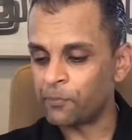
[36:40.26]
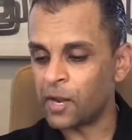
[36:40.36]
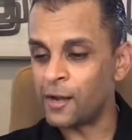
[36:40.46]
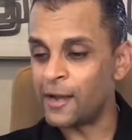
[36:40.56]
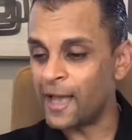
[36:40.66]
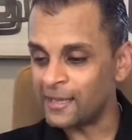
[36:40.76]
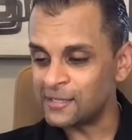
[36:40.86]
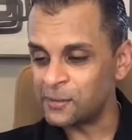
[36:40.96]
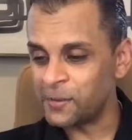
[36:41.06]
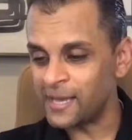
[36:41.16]

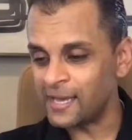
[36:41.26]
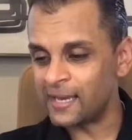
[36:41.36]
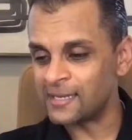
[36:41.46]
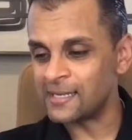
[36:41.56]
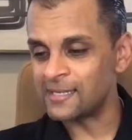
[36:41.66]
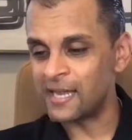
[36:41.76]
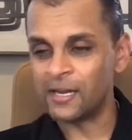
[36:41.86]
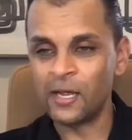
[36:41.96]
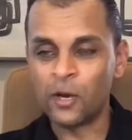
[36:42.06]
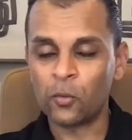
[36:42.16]
Next week, as I
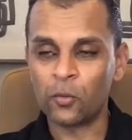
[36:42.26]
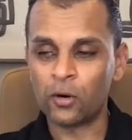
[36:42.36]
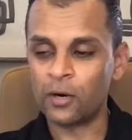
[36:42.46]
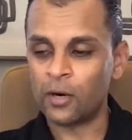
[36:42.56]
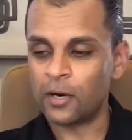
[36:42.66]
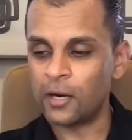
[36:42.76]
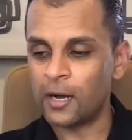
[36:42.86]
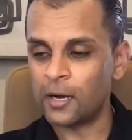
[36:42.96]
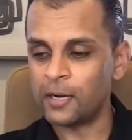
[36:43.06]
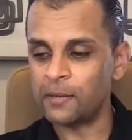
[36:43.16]
said, we're
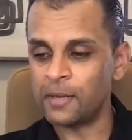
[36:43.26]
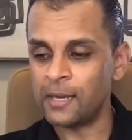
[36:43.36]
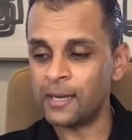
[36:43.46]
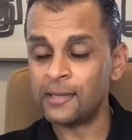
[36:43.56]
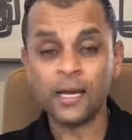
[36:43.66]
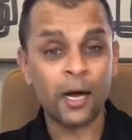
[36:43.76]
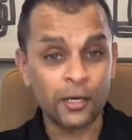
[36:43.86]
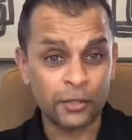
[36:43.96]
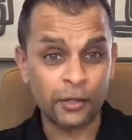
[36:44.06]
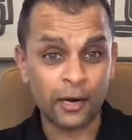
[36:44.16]
going to be at the
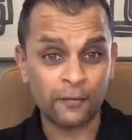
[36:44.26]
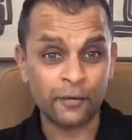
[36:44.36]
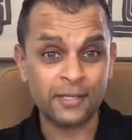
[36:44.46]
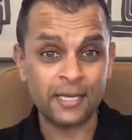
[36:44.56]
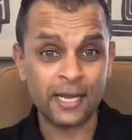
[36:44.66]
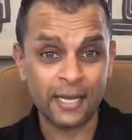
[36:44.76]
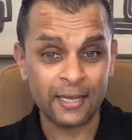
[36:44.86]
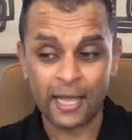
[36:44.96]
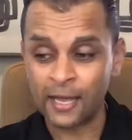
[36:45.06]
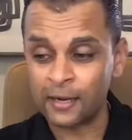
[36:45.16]
Hunter Conference in
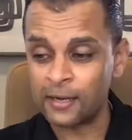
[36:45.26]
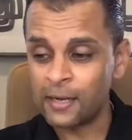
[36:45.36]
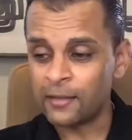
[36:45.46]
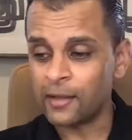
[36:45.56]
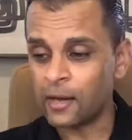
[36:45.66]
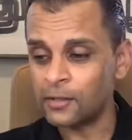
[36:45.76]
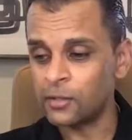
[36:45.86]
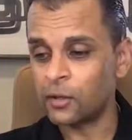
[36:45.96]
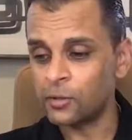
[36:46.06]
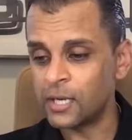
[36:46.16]
Atlanta, the
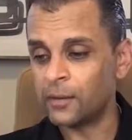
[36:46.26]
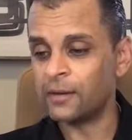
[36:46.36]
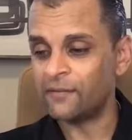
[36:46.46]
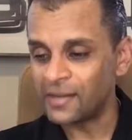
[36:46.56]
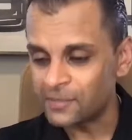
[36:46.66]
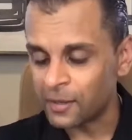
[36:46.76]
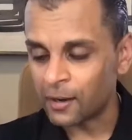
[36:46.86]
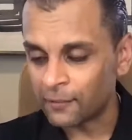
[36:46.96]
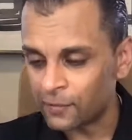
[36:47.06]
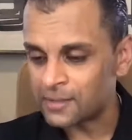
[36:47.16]
Hunter Hotel Investment
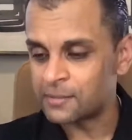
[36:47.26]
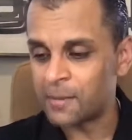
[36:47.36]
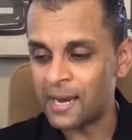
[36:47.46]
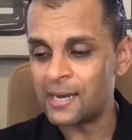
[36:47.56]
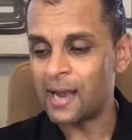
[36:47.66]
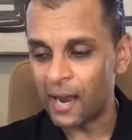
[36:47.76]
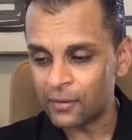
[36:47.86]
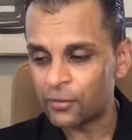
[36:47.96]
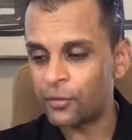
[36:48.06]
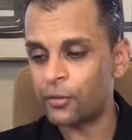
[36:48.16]
Conference, May
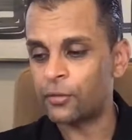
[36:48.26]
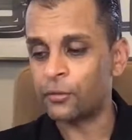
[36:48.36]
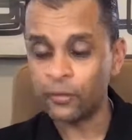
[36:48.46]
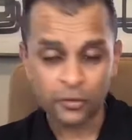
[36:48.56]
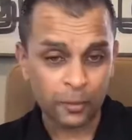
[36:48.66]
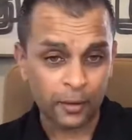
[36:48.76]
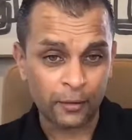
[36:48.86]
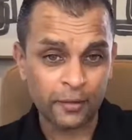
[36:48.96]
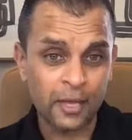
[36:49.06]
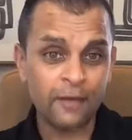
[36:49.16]
9th through the
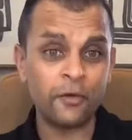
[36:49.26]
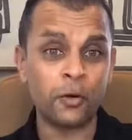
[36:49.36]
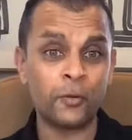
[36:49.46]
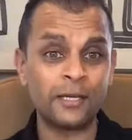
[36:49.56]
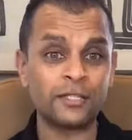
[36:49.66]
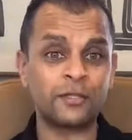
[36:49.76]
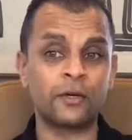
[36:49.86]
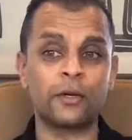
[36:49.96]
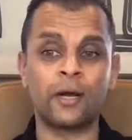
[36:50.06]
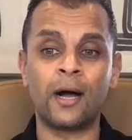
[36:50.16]
12th. If you want to register,
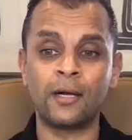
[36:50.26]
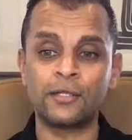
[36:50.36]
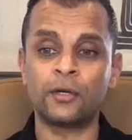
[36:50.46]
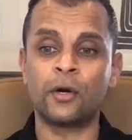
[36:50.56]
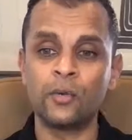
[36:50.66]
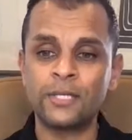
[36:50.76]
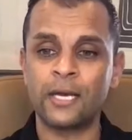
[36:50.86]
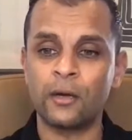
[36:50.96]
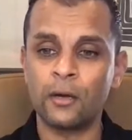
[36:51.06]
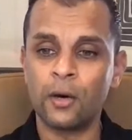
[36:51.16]
go to
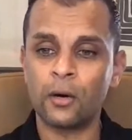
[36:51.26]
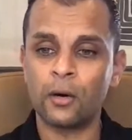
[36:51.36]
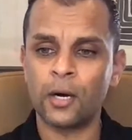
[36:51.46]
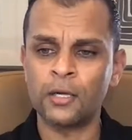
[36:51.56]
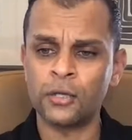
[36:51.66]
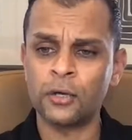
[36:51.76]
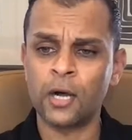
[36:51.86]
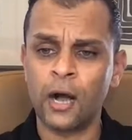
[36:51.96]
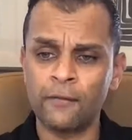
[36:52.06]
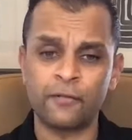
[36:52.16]

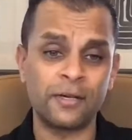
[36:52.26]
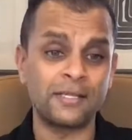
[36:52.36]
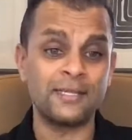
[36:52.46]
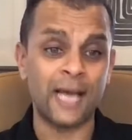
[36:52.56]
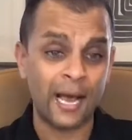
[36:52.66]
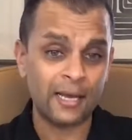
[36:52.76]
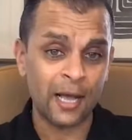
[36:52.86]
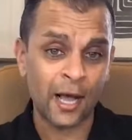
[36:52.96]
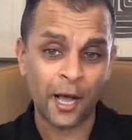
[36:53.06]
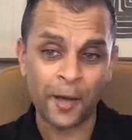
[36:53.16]

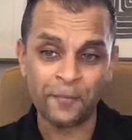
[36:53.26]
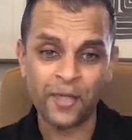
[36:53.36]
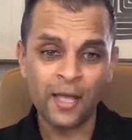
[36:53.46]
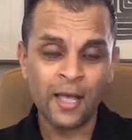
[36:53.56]
hunterconference.com.